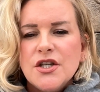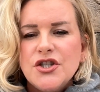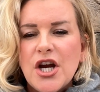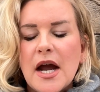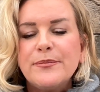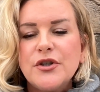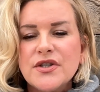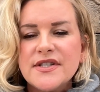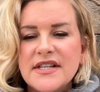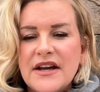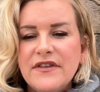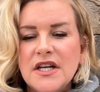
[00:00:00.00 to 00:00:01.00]
Chapter
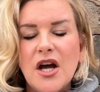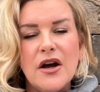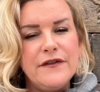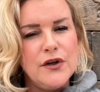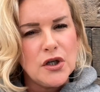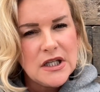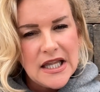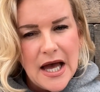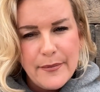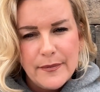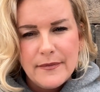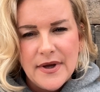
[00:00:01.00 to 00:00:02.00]
7 of your
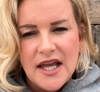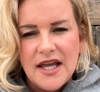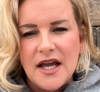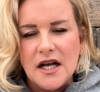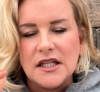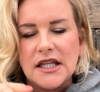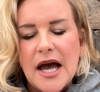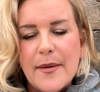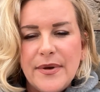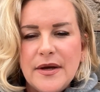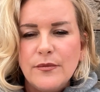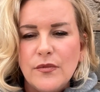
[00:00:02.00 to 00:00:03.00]

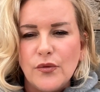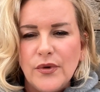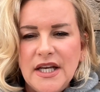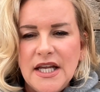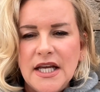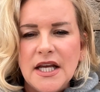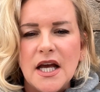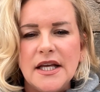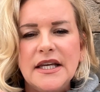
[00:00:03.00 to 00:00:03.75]
Clapham reading